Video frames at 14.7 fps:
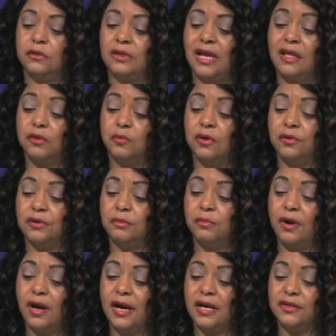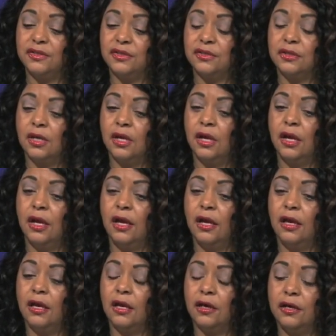now that we're on deposits,
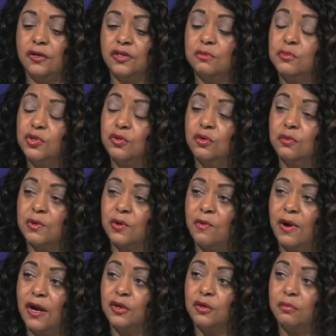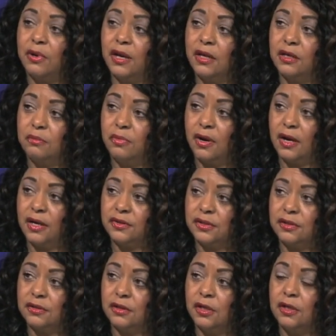customers who are required to pay a
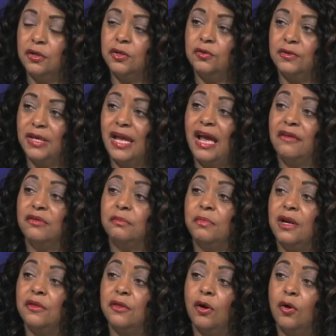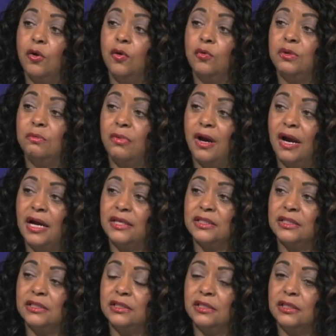deposit, do they have to pay the whole
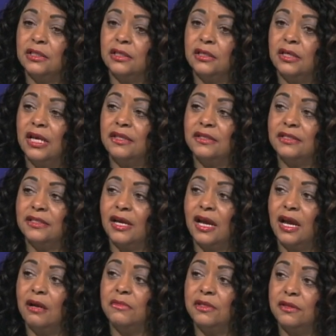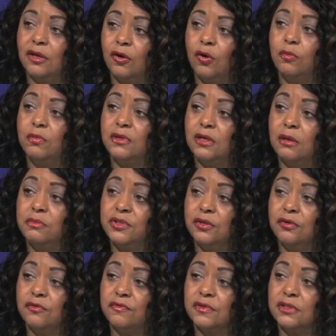deposit at the time that they open up
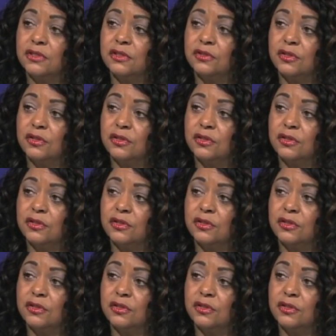service,